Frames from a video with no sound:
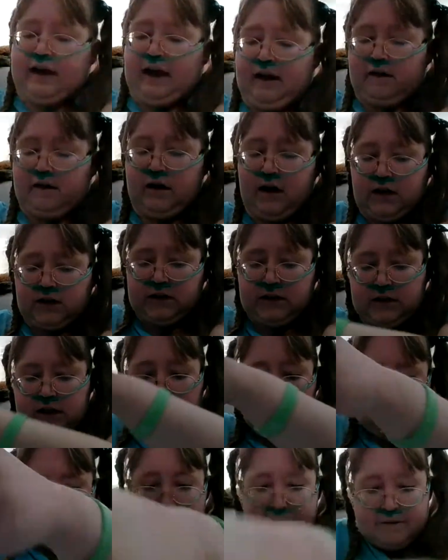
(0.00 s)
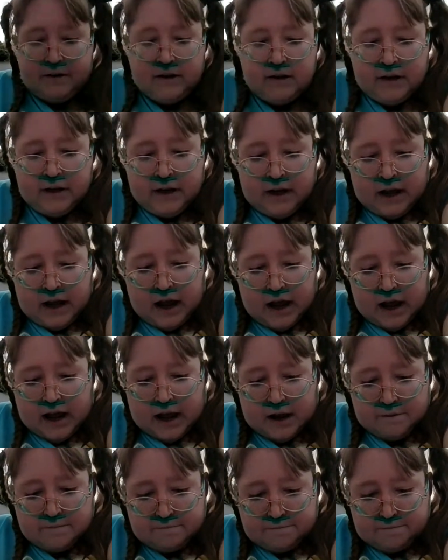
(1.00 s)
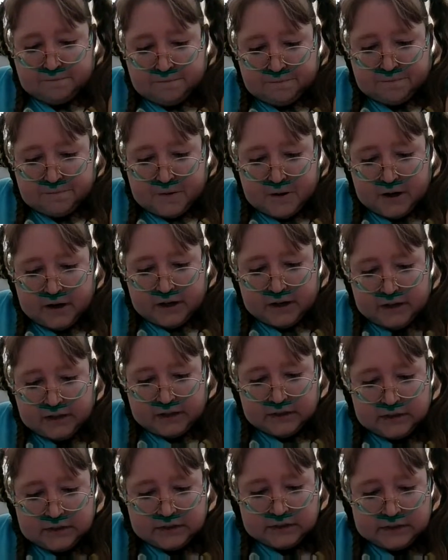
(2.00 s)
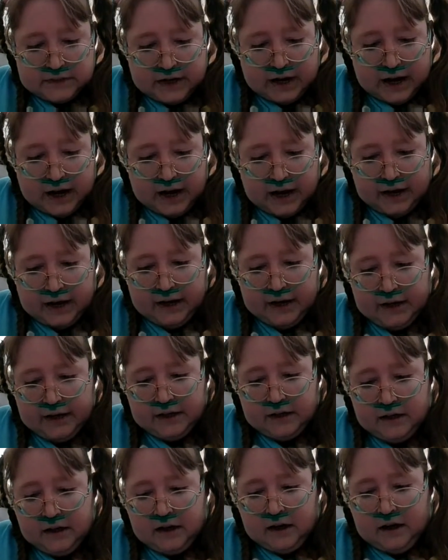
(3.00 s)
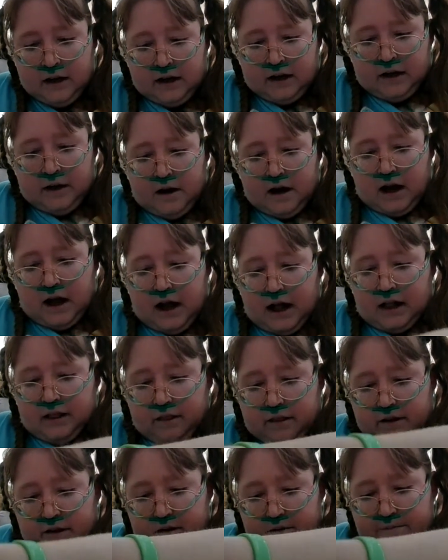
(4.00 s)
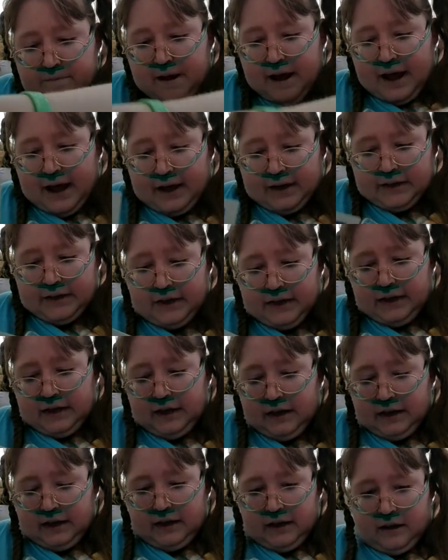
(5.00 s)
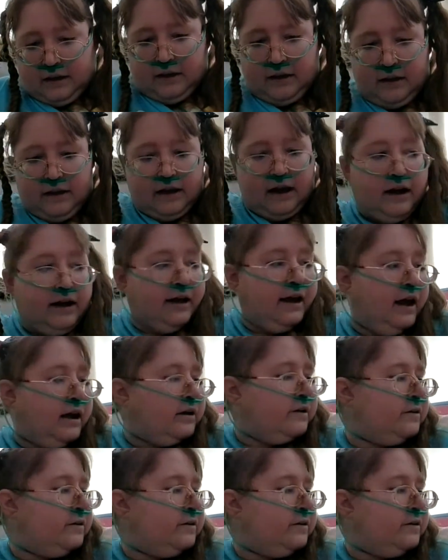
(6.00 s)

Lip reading: get crushed up and put inside a little baggie and get